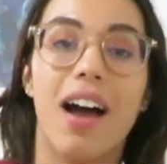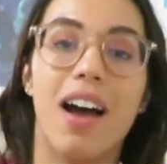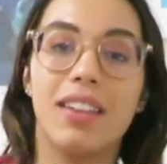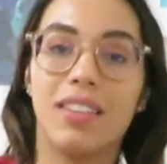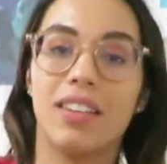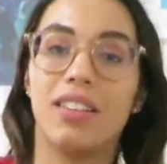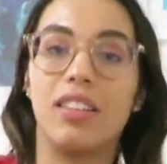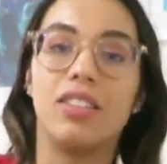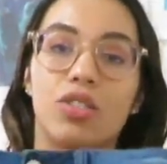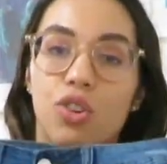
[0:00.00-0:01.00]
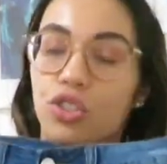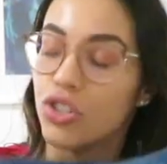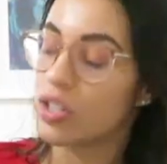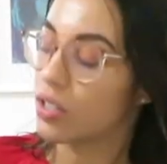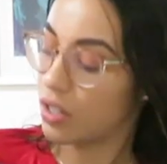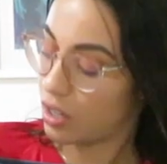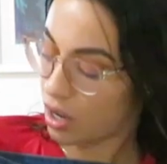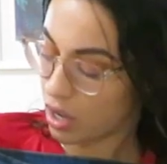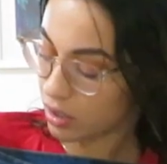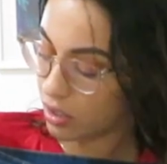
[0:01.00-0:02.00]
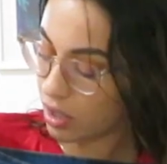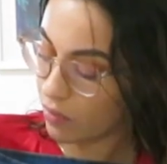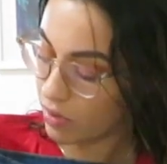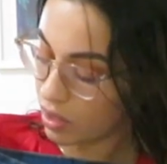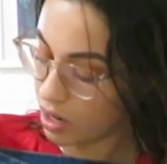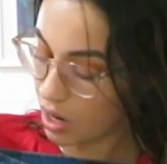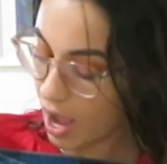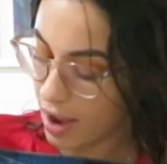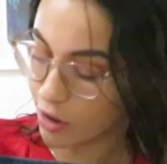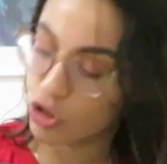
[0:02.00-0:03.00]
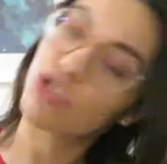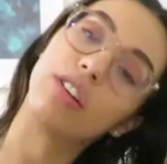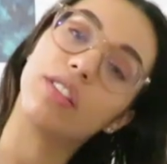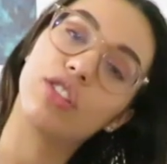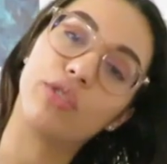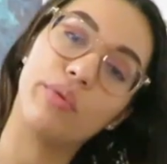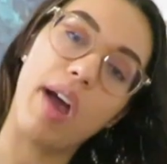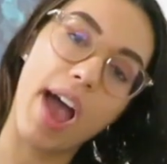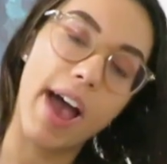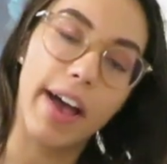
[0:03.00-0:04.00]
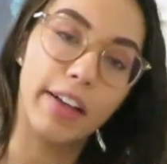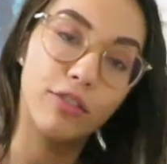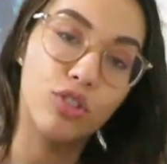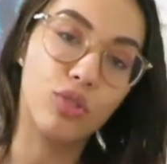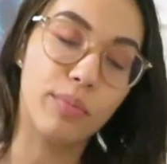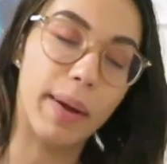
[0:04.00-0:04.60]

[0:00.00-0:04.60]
I think these are just something extra to add to